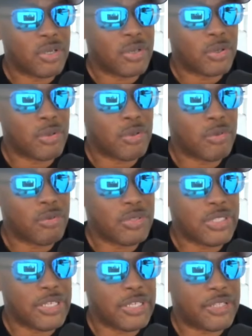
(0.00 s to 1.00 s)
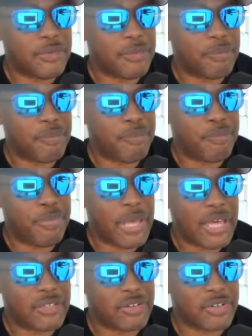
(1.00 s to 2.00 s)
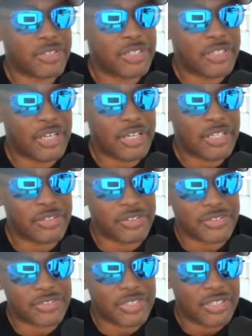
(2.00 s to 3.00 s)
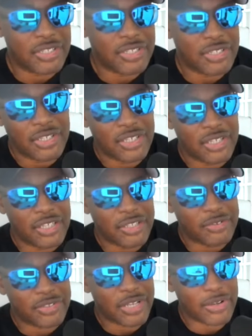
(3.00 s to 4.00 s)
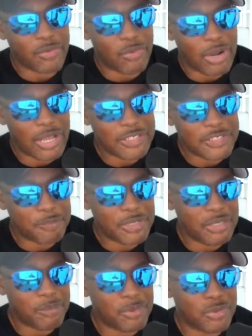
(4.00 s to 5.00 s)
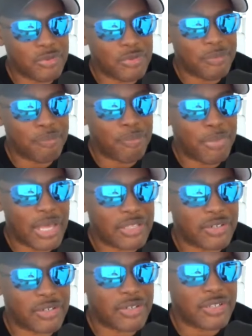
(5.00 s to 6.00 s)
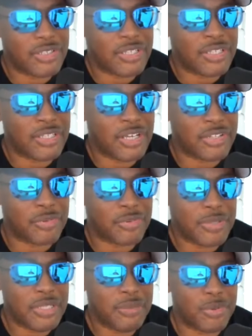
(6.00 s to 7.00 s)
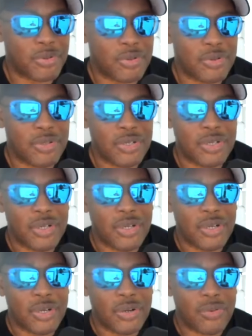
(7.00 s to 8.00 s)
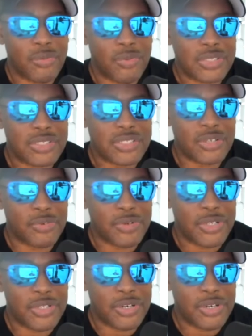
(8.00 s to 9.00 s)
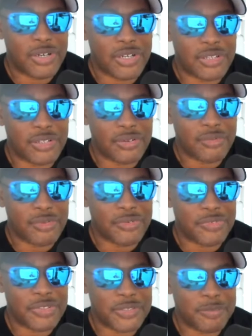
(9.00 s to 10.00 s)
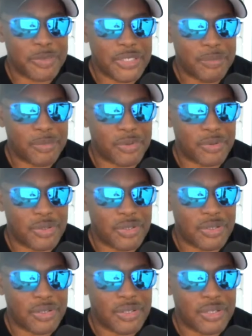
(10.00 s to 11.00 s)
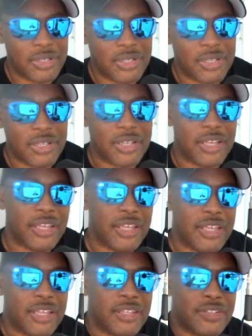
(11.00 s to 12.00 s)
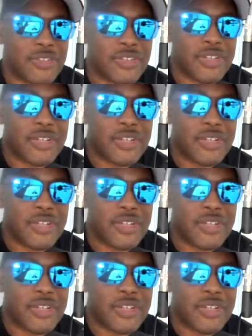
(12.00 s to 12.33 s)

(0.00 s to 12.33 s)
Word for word: who did better than others. And I was like, why are these people doing better than other people? What's going on with these people? And